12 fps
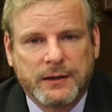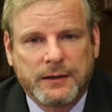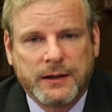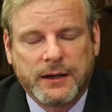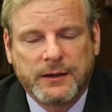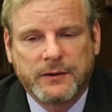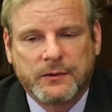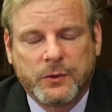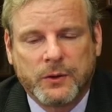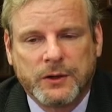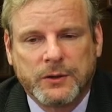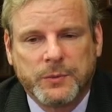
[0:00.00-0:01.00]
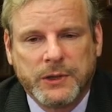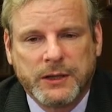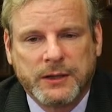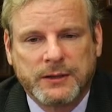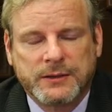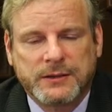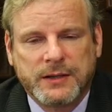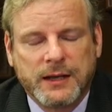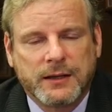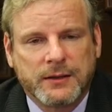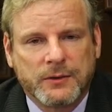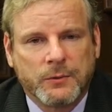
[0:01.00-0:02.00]
that is going to be
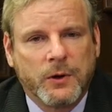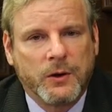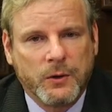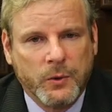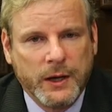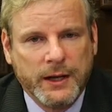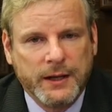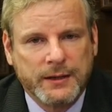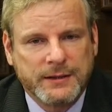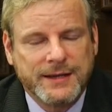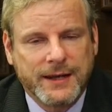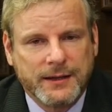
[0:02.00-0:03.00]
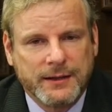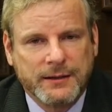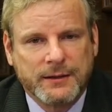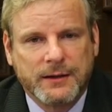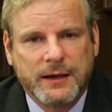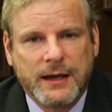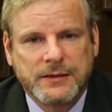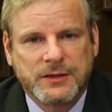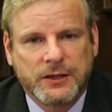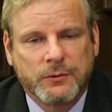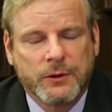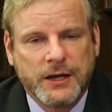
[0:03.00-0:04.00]
taken the wrong way and taken as
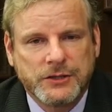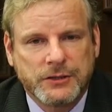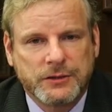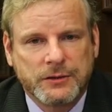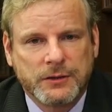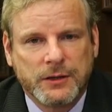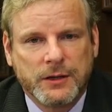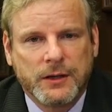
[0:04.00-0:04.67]
aggression.